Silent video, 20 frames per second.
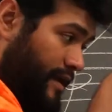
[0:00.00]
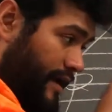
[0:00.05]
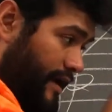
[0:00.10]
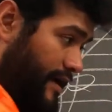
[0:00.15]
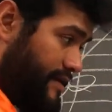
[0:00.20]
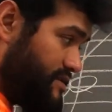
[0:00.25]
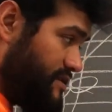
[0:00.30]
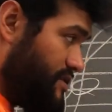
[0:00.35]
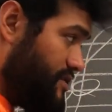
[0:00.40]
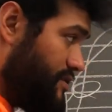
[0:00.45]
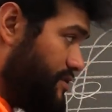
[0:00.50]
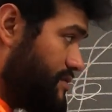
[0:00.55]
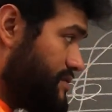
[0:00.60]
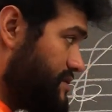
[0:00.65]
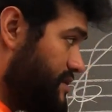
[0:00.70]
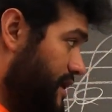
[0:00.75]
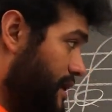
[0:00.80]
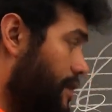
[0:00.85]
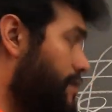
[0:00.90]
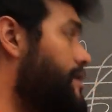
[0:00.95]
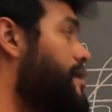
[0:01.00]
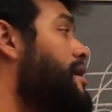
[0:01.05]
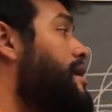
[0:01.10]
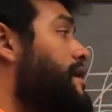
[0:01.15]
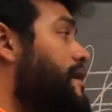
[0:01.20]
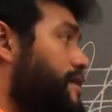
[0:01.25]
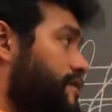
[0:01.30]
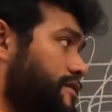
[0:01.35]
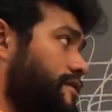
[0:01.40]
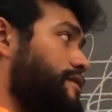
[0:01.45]
As it goes down,
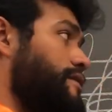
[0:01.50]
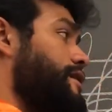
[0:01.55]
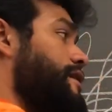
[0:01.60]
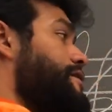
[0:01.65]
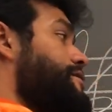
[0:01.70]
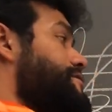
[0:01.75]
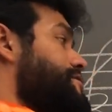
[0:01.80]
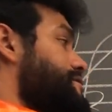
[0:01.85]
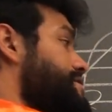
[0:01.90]
the letter